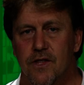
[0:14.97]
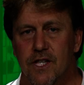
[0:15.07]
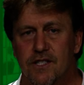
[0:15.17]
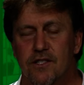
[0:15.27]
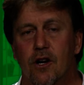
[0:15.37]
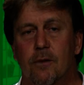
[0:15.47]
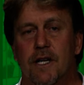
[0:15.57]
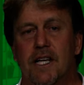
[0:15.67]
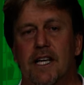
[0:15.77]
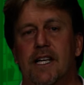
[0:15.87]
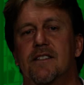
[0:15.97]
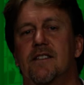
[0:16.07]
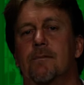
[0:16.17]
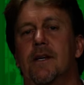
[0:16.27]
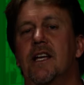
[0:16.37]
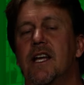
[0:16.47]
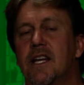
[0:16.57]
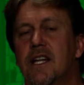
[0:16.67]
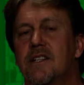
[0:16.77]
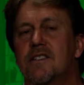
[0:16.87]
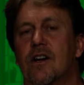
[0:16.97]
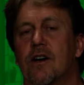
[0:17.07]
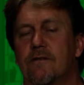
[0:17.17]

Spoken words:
This topic is the beginnings